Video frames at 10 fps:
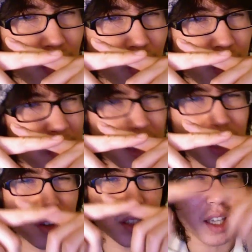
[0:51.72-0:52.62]
When you mix
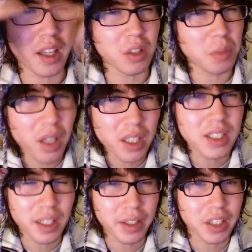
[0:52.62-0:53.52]
those together, you probably just
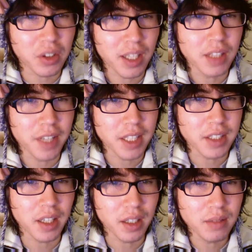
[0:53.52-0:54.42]
sound like a transvestite.